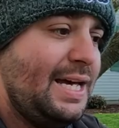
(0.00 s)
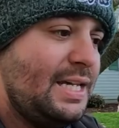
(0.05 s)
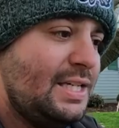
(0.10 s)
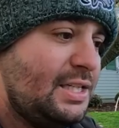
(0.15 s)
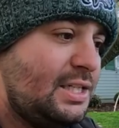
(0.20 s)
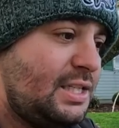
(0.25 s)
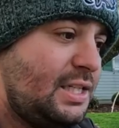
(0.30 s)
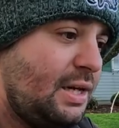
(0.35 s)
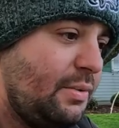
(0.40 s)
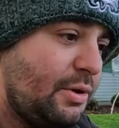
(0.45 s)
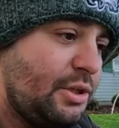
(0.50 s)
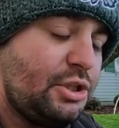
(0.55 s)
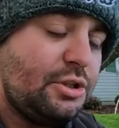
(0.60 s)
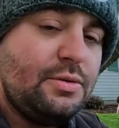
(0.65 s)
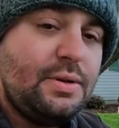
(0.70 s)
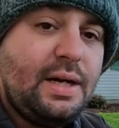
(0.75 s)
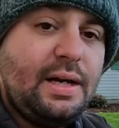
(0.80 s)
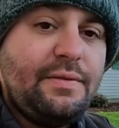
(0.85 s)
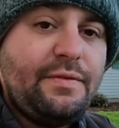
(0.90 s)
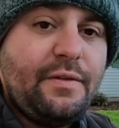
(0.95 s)
see what
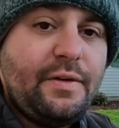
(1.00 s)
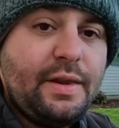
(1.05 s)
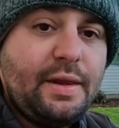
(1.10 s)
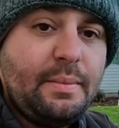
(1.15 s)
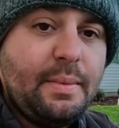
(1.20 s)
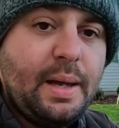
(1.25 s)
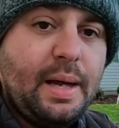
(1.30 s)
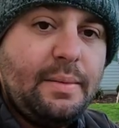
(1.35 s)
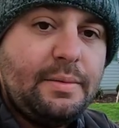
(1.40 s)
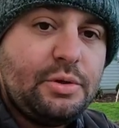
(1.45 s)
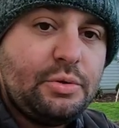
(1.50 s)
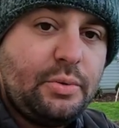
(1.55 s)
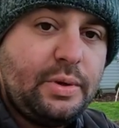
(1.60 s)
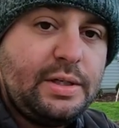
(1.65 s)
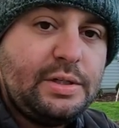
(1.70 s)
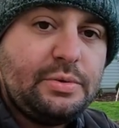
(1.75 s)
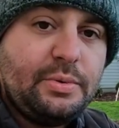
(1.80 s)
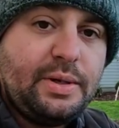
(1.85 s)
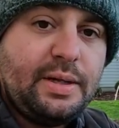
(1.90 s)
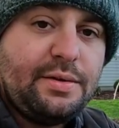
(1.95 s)
you need for the
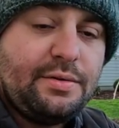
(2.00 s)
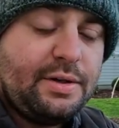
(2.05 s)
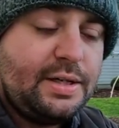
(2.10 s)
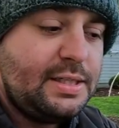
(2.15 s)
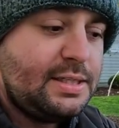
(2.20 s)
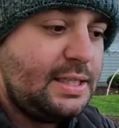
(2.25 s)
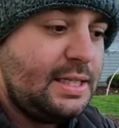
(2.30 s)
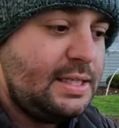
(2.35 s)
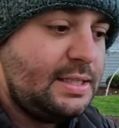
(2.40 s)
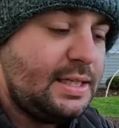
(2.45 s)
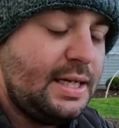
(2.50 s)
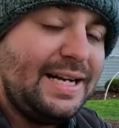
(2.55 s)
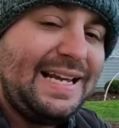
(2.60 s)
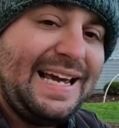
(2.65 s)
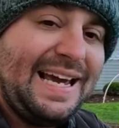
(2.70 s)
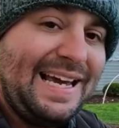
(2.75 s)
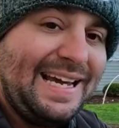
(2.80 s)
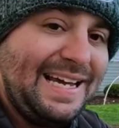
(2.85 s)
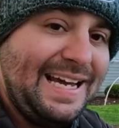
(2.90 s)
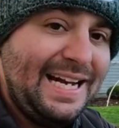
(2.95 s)
twenty twenty-three season,
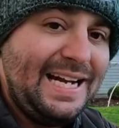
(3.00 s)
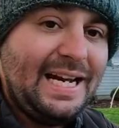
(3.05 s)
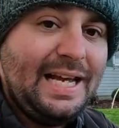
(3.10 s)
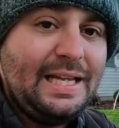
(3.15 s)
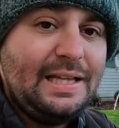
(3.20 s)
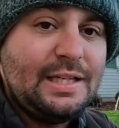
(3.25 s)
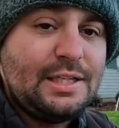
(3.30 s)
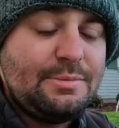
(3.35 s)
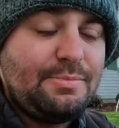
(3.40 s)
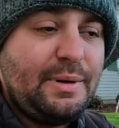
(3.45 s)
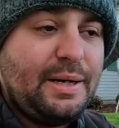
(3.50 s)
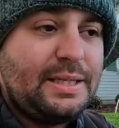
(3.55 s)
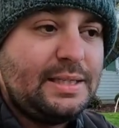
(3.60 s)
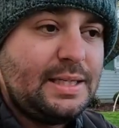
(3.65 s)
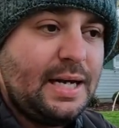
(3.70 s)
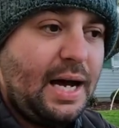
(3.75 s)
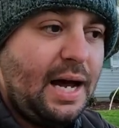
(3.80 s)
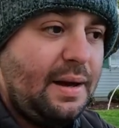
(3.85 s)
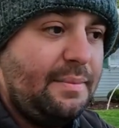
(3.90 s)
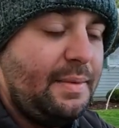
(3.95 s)
get it in the
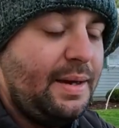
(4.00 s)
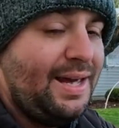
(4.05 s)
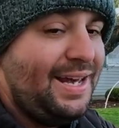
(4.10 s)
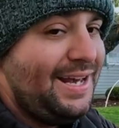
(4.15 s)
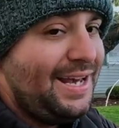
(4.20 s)
springtime.